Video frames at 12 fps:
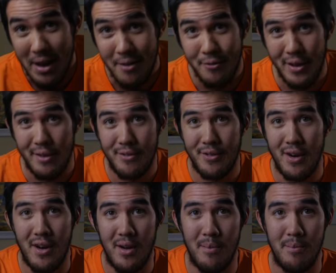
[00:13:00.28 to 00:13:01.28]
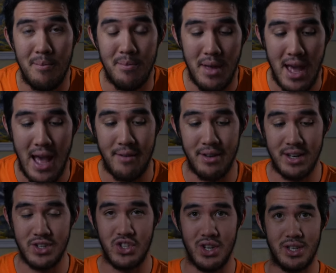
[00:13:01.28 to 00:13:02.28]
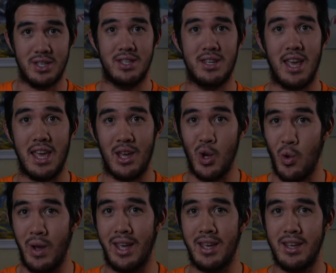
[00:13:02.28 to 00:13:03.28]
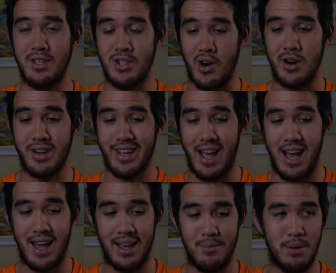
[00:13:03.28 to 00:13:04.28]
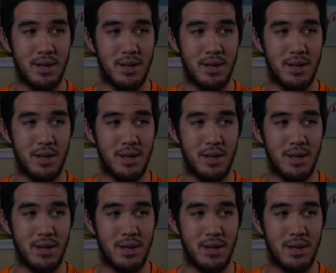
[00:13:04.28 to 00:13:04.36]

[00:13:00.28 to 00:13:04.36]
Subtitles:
benefit from having just a quick start guide,